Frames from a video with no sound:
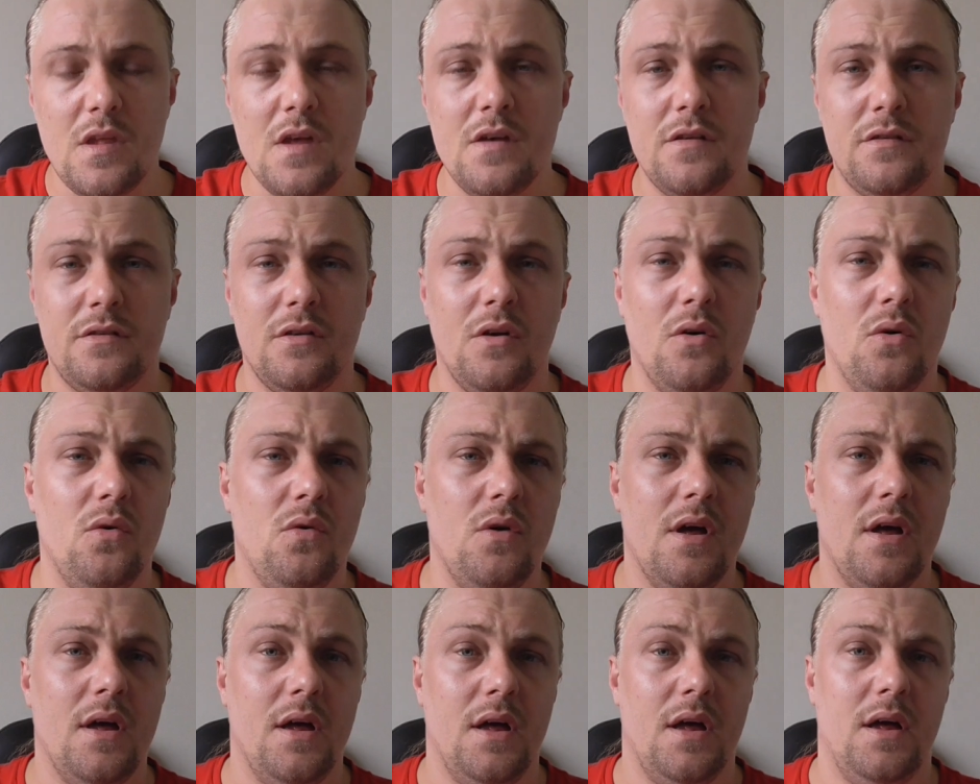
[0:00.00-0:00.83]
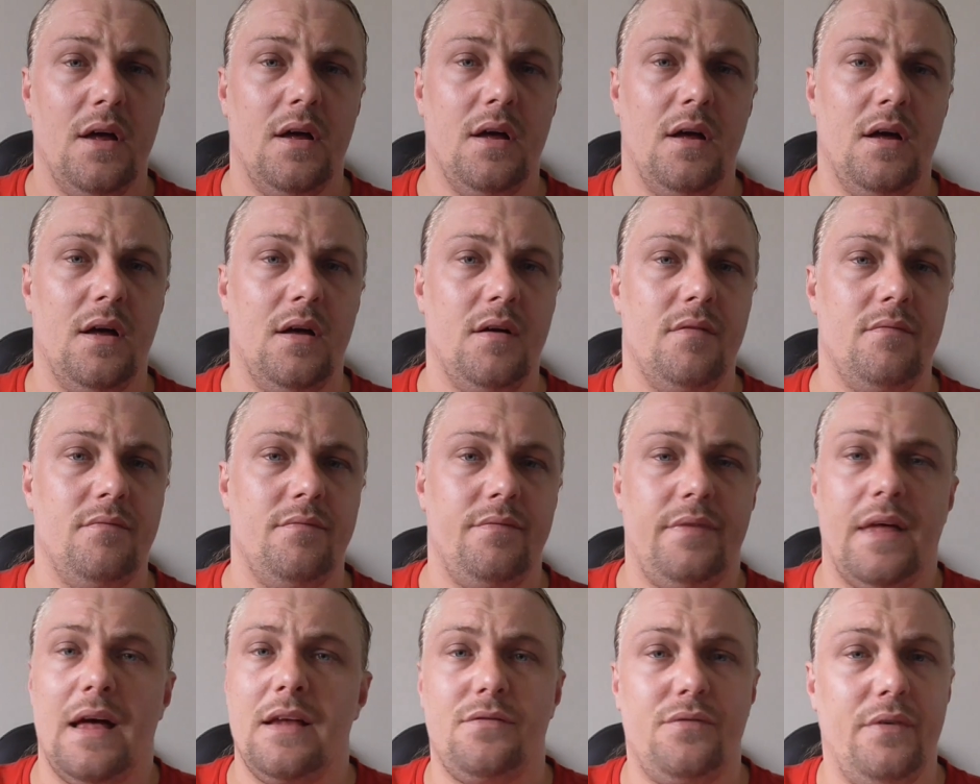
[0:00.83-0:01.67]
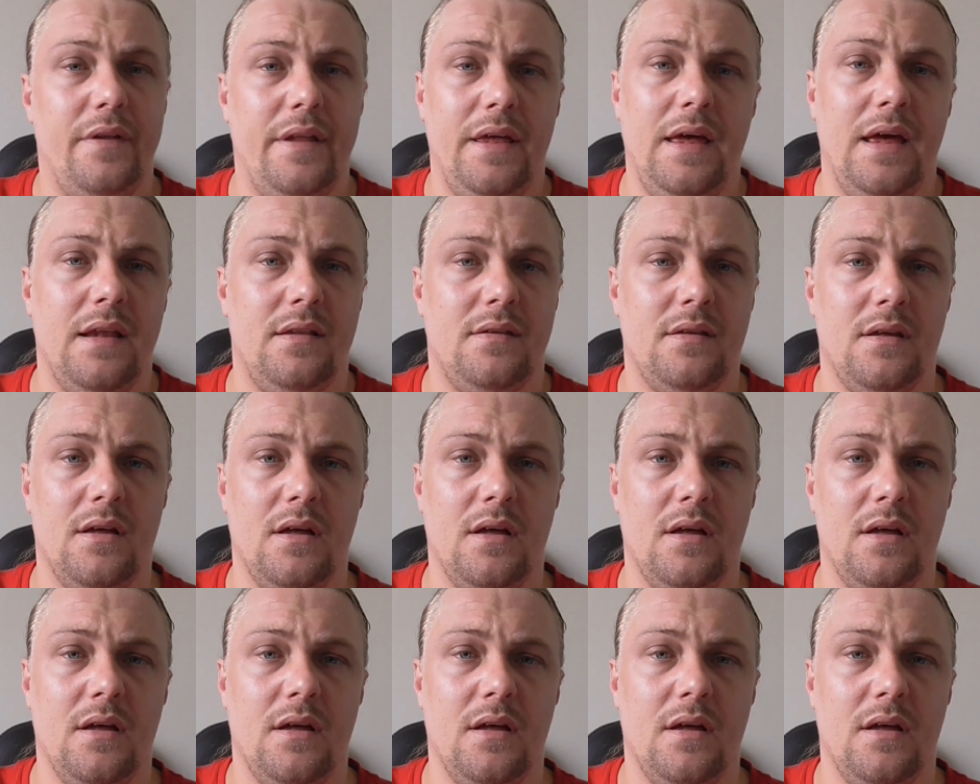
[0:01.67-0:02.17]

So that's really it.